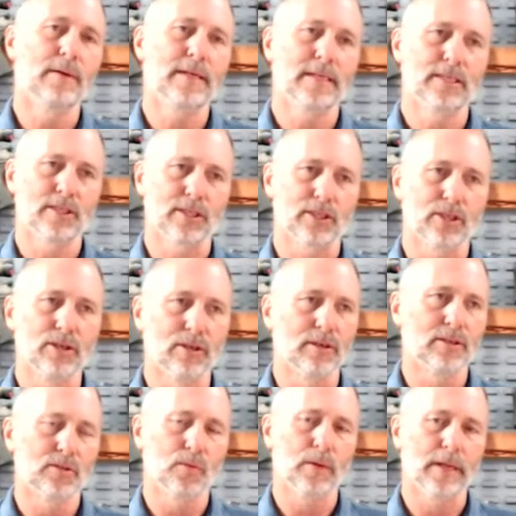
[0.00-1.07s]
is as good
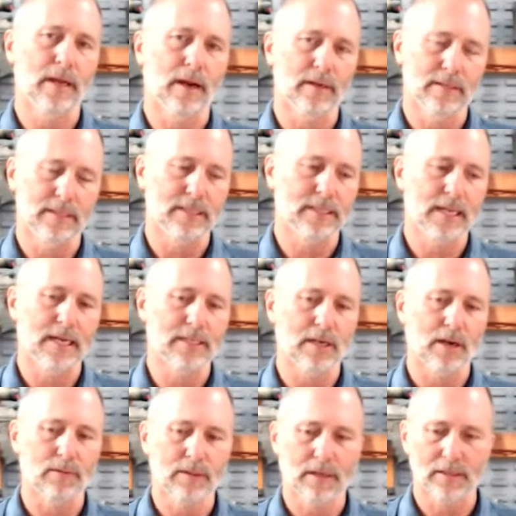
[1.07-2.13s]
as we are, as these guys are
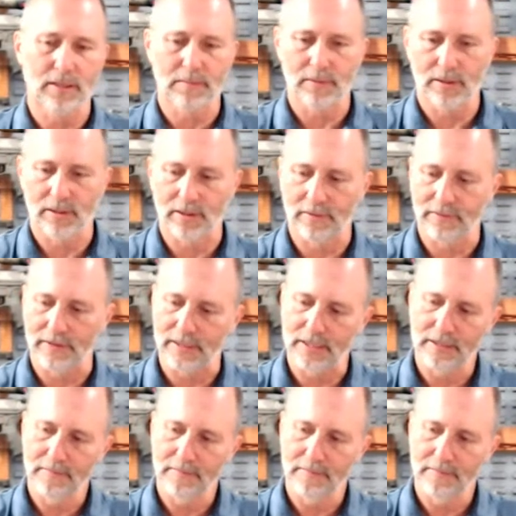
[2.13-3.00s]
with customer service.